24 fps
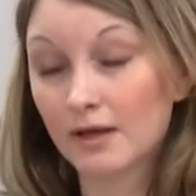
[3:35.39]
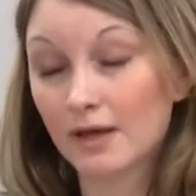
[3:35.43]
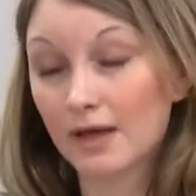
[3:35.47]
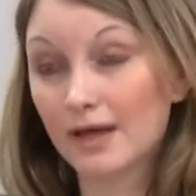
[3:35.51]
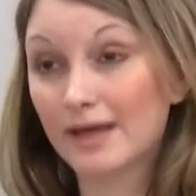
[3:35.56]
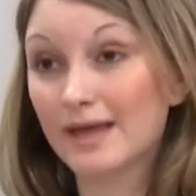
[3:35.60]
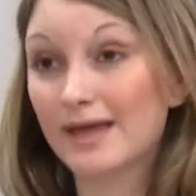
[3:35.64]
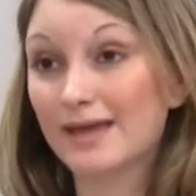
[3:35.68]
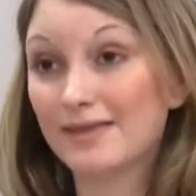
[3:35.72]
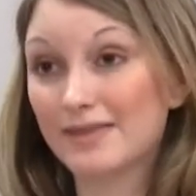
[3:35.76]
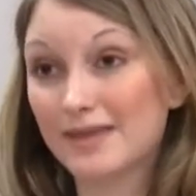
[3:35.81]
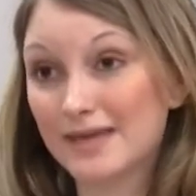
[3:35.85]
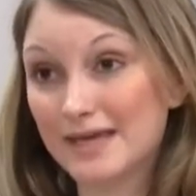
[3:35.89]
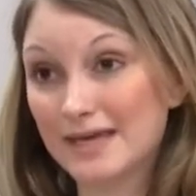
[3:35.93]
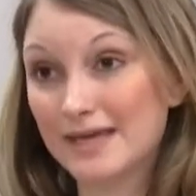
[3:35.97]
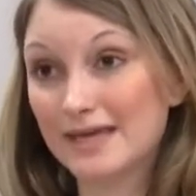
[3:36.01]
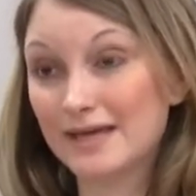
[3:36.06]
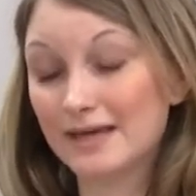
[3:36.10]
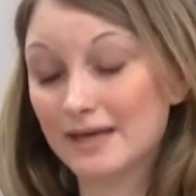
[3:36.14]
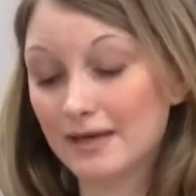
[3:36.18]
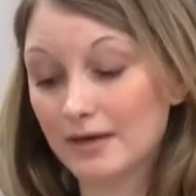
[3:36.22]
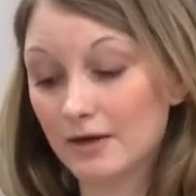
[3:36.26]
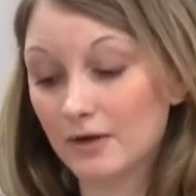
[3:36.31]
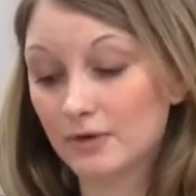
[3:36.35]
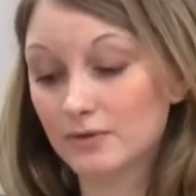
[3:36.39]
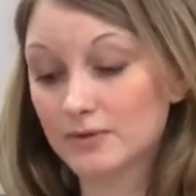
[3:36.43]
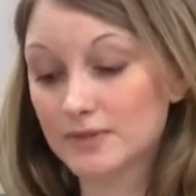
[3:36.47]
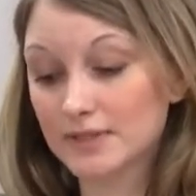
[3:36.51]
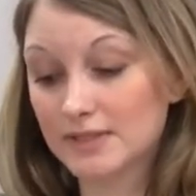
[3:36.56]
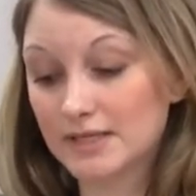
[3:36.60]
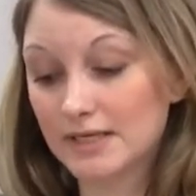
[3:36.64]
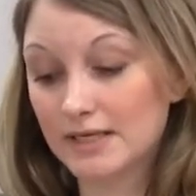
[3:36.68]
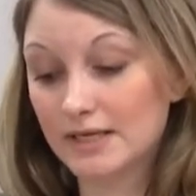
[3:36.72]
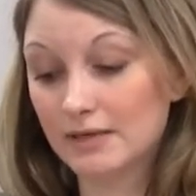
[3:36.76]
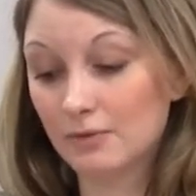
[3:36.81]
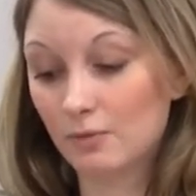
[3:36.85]
Again, the
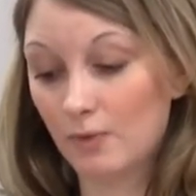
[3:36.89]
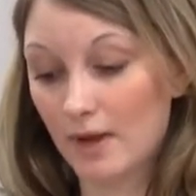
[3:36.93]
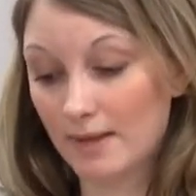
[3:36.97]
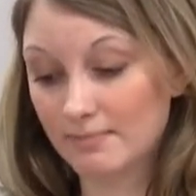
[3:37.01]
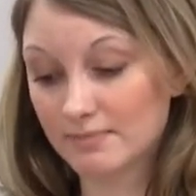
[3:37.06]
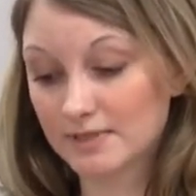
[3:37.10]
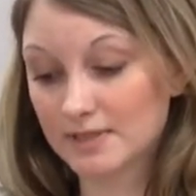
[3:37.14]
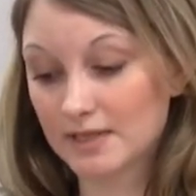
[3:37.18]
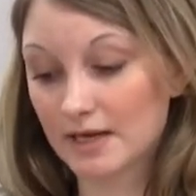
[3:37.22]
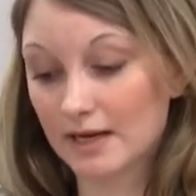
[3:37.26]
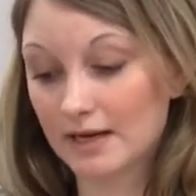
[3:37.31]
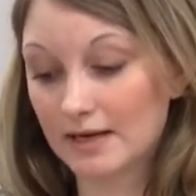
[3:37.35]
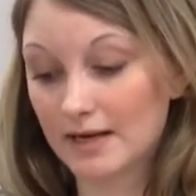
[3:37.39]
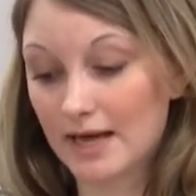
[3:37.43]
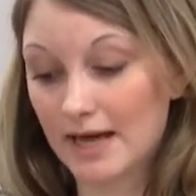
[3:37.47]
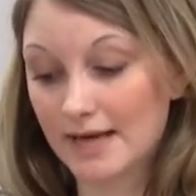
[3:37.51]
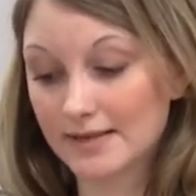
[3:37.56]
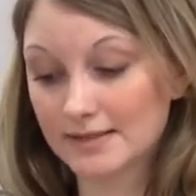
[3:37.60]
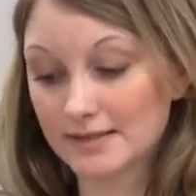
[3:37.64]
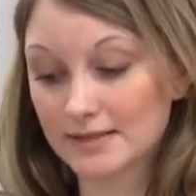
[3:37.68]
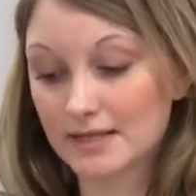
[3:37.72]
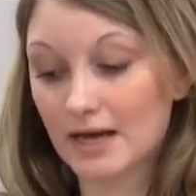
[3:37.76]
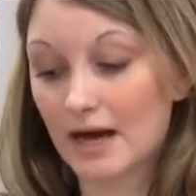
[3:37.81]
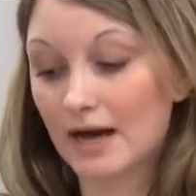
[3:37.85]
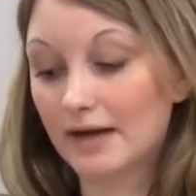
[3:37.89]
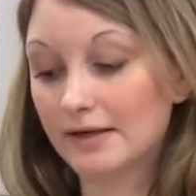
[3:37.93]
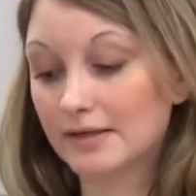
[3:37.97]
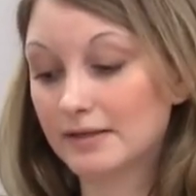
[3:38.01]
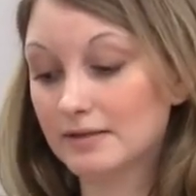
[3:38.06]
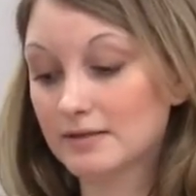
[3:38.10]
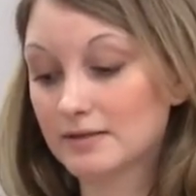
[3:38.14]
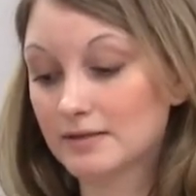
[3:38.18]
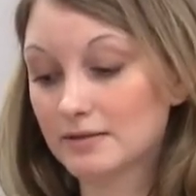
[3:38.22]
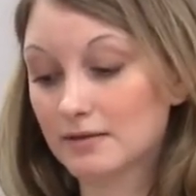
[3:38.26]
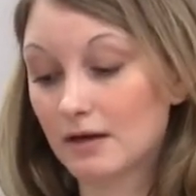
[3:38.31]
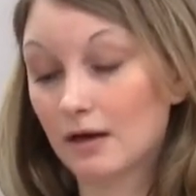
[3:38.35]
EEOC website has
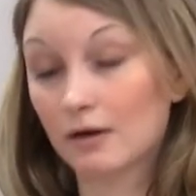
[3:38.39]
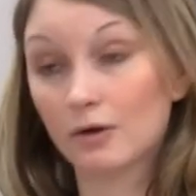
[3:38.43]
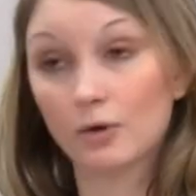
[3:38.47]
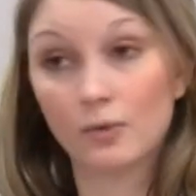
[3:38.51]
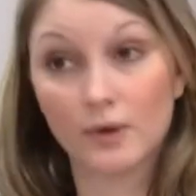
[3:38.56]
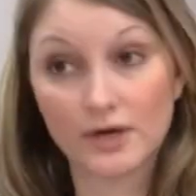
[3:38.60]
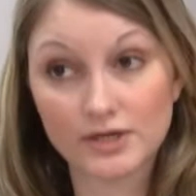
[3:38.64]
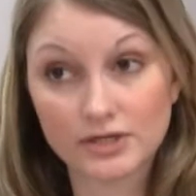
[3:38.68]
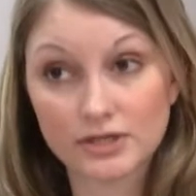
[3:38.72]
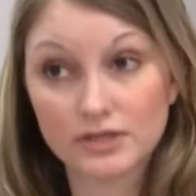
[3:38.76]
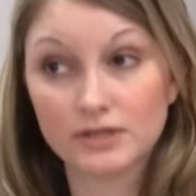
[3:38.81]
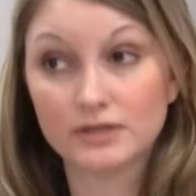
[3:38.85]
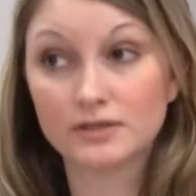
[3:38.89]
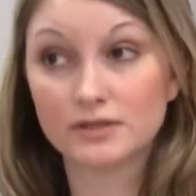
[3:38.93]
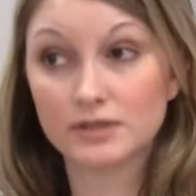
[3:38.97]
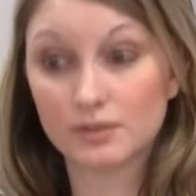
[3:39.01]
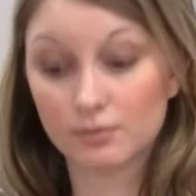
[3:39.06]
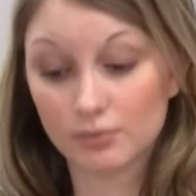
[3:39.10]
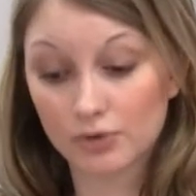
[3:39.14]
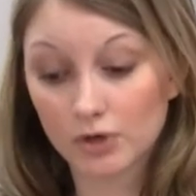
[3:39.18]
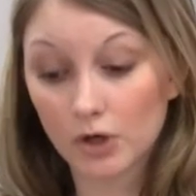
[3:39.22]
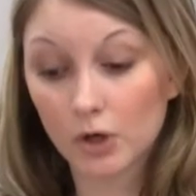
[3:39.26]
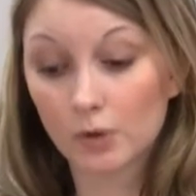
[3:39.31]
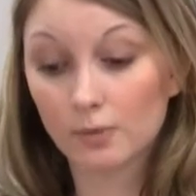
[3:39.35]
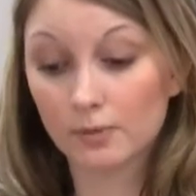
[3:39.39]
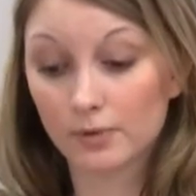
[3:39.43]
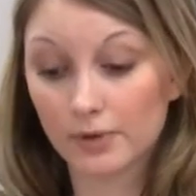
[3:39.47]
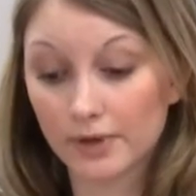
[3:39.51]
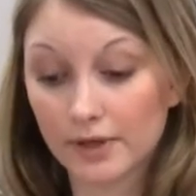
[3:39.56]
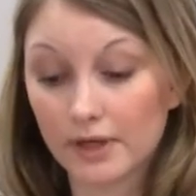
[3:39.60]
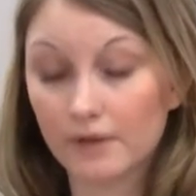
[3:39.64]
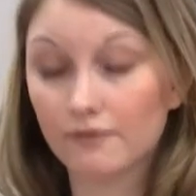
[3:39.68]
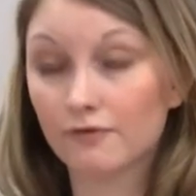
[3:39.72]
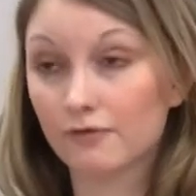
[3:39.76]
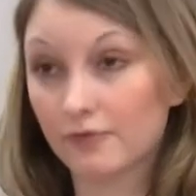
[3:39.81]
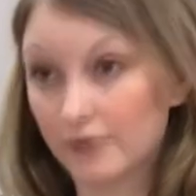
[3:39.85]
guidance on questions
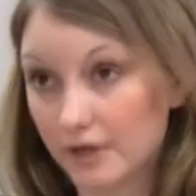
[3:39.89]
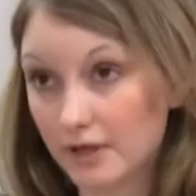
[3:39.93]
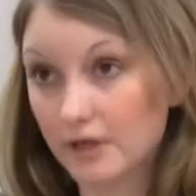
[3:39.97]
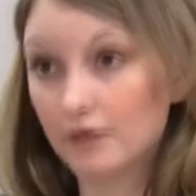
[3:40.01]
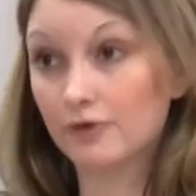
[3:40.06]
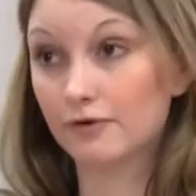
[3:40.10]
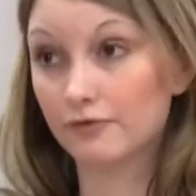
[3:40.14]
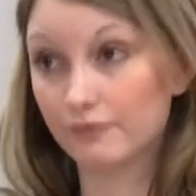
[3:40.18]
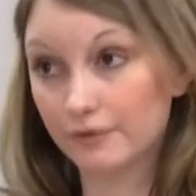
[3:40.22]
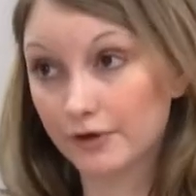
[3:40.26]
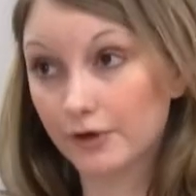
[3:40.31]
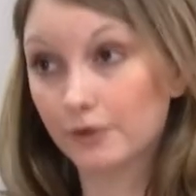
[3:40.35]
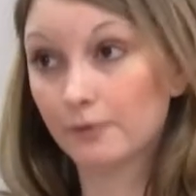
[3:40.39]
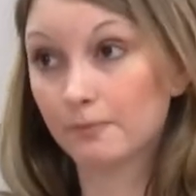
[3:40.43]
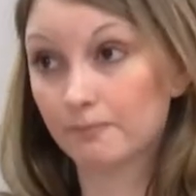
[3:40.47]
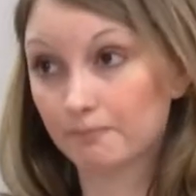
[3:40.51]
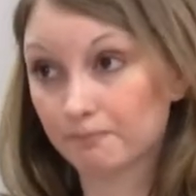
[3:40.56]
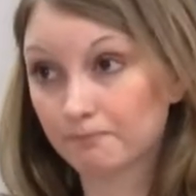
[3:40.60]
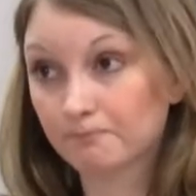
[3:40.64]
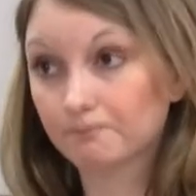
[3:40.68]
appropriate for the interview.